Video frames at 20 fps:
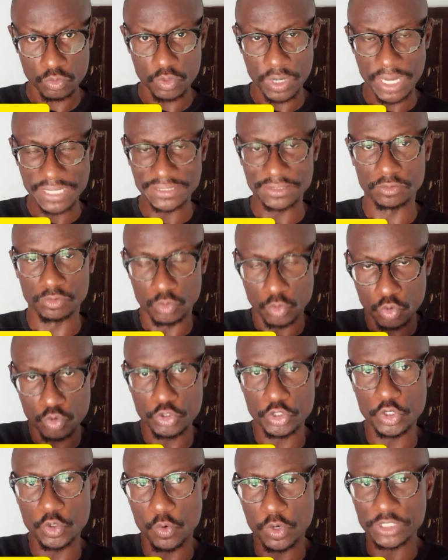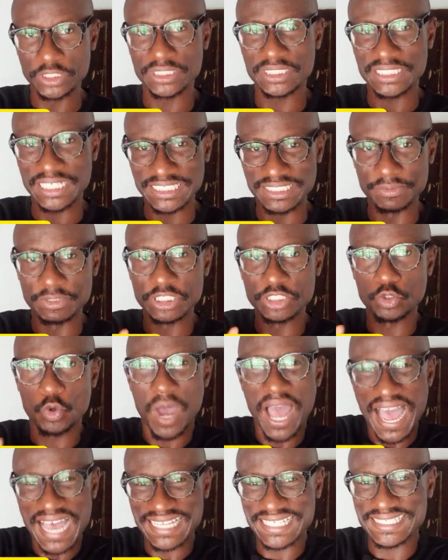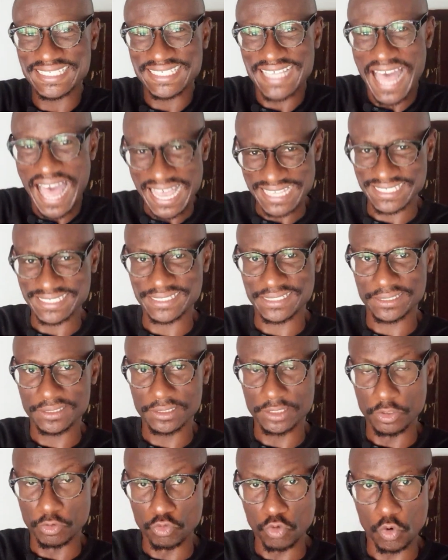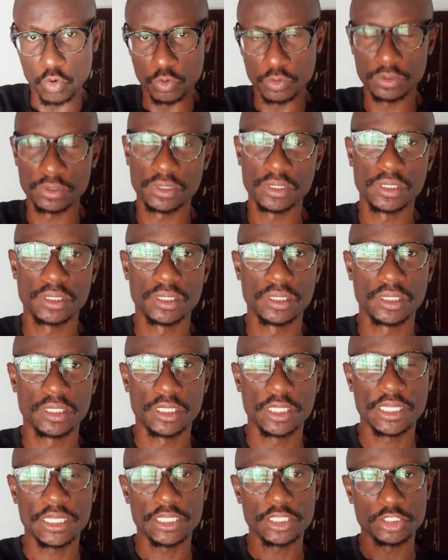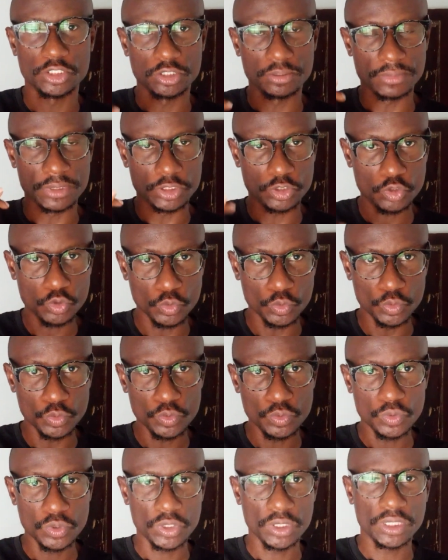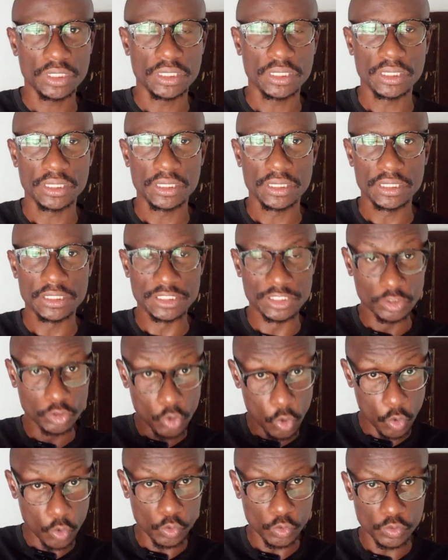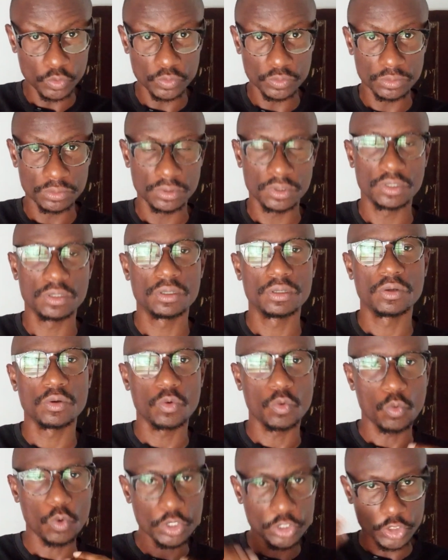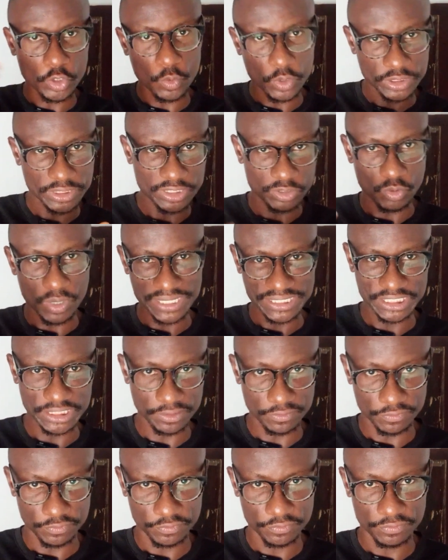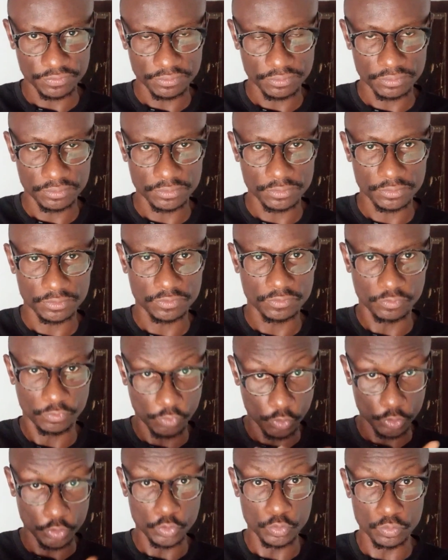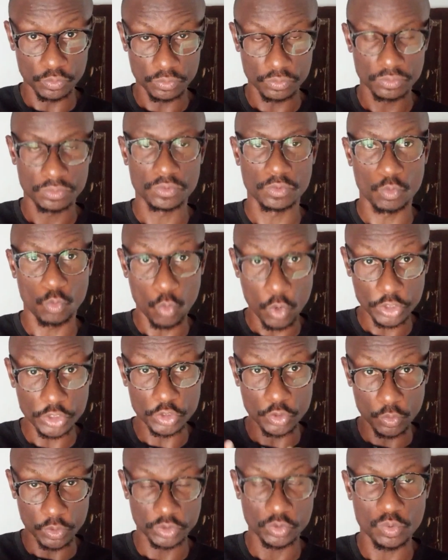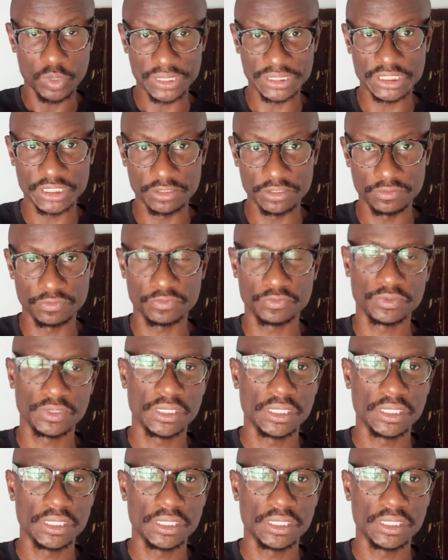As in, who do you want ChatGPT to act as, the role? And number two is the goal. What do you want it to achieve for you? What do you want to achieve?